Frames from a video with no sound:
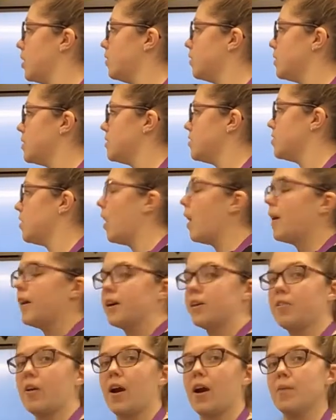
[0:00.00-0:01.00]
or this
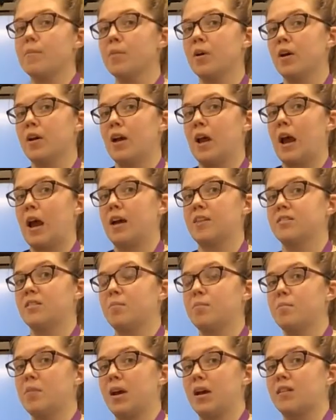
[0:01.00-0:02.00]
diagram, as a
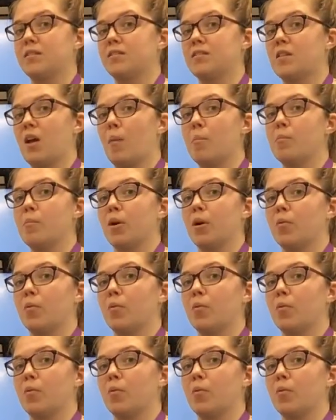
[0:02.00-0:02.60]
mixed number.